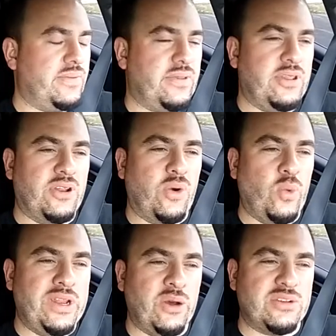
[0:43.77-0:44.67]
You know,
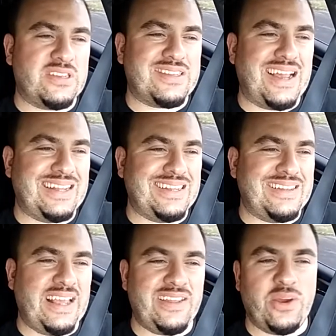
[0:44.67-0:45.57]
we don't decide the
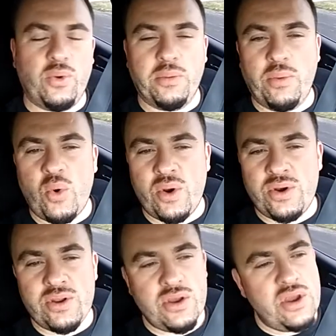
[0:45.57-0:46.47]
day that we're
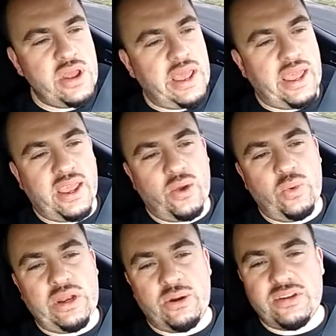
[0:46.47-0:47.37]
born, and
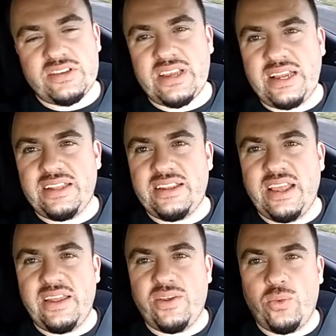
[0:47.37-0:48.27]
we don't decide the
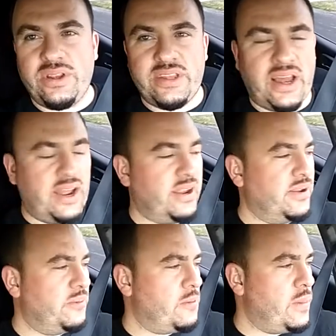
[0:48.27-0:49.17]
day that we die.
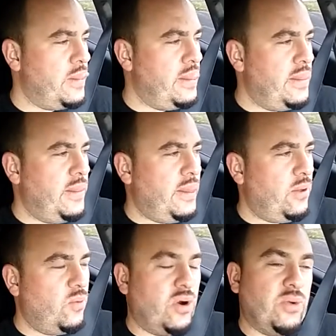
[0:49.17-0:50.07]

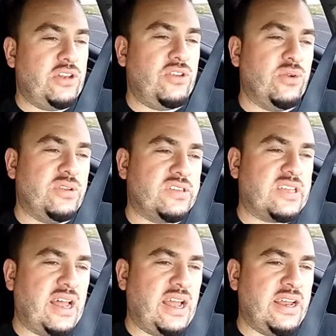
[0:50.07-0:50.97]
What we do
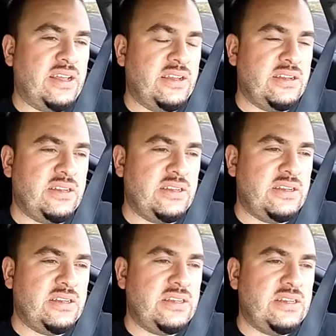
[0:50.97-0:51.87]
decide,
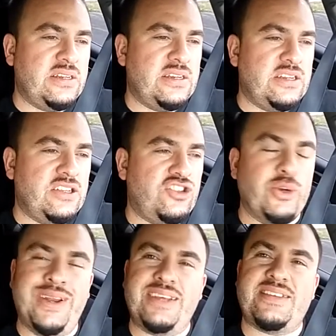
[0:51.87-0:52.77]

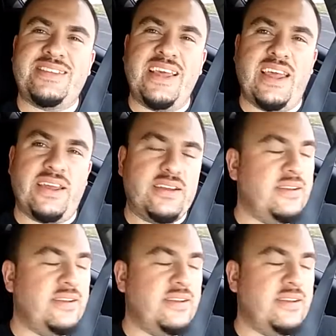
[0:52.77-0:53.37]
to an extent,